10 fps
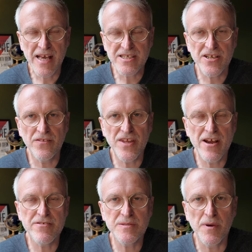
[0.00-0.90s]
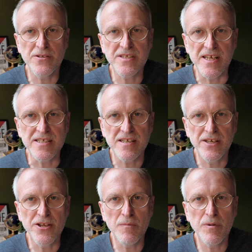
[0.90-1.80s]
Based on their responses, the
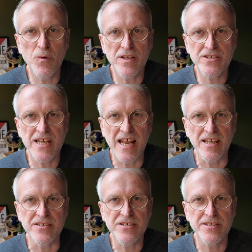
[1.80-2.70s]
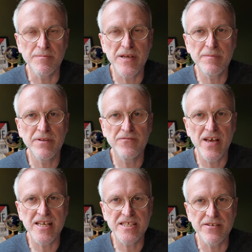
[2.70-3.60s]
number one challenge that people
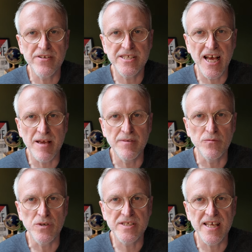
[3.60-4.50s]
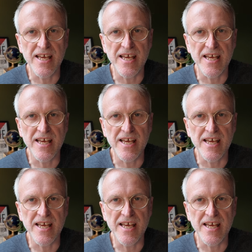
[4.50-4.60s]
faced in retirement was